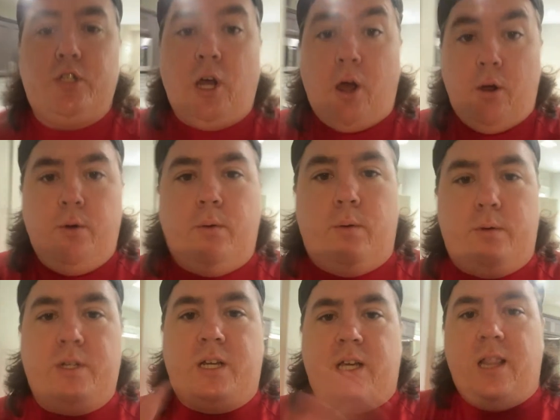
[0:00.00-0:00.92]
total
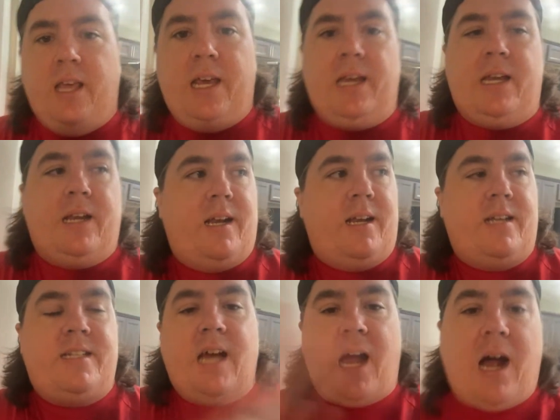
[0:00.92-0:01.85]
to clean an
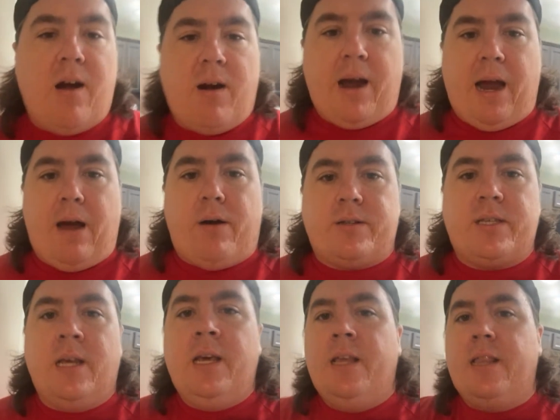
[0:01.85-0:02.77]
entire house
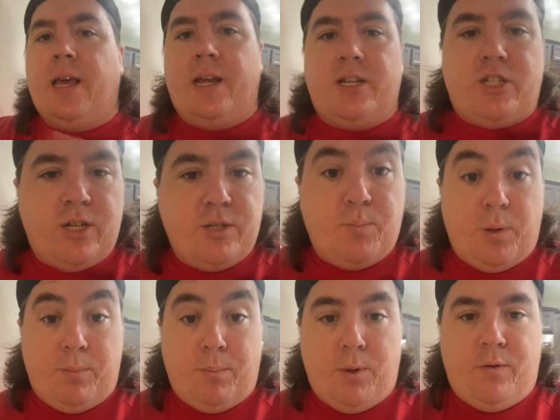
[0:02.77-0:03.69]
that had just
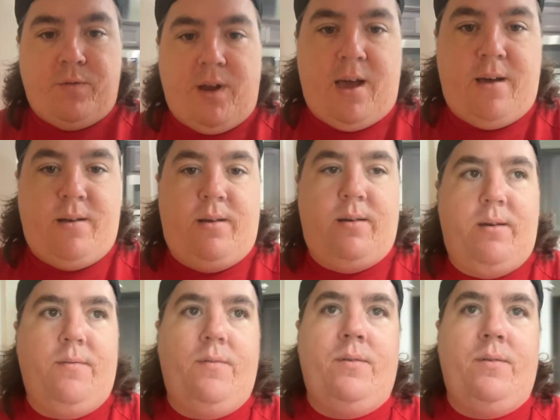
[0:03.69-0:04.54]
been moved out of.